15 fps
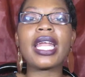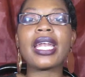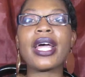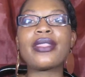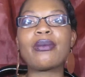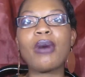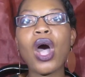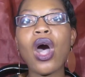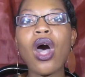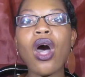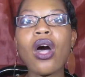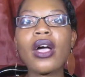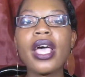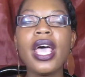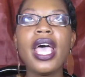had it at the
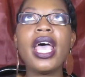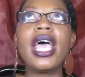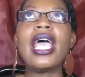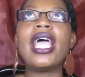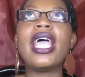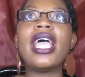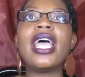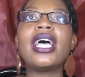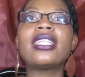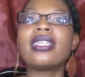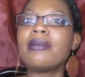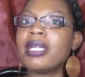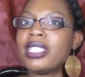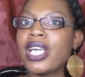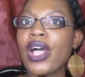mall. And
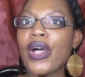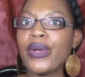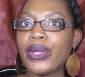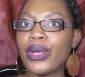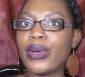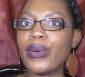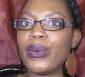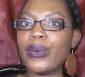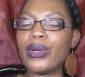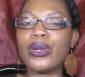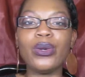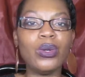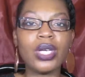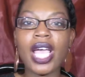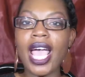let me tell you,
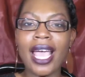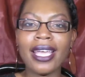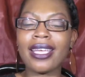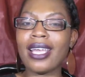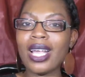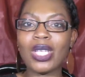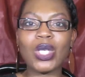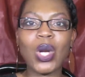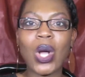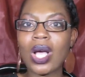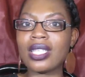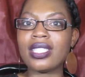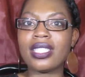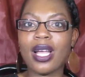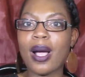you can get
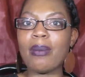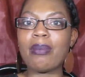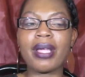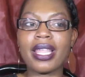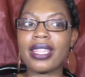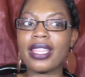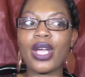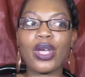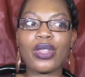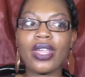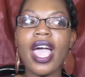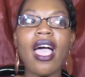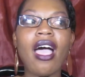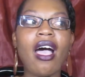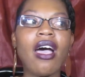lost up in there.
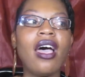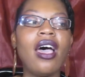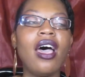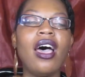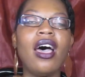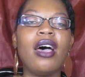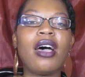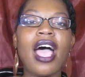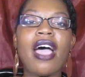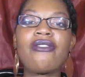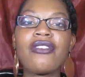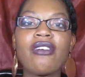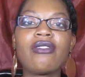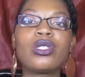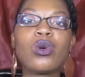They have, our
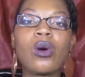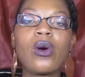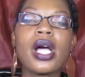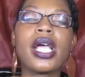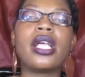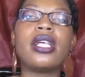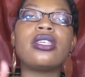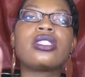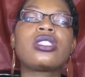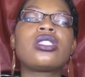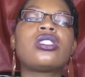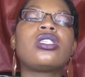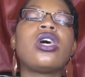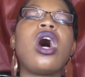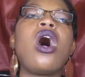Forever 21 is
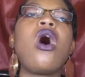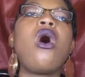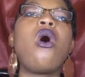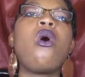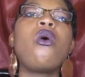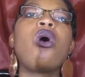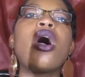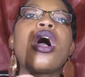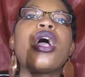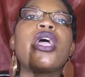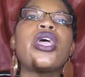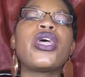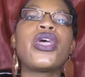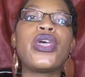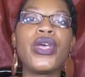so
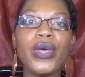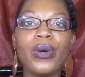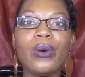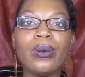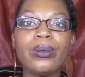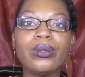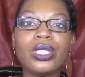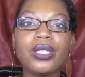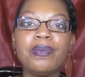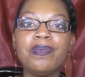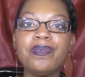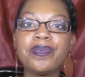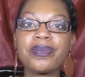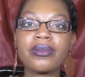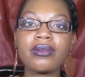huge.
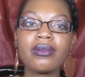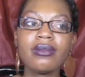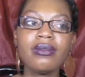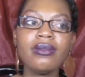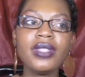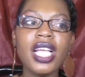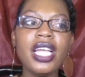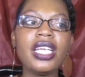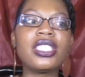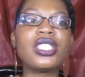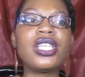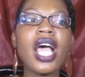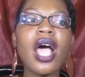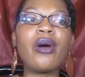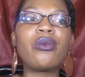And it's
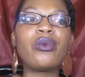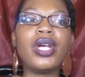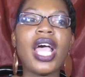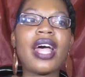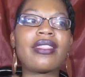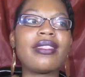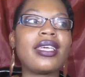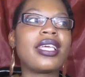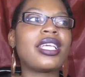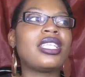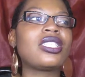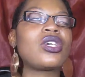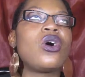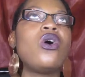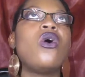not, I think
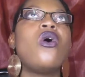it's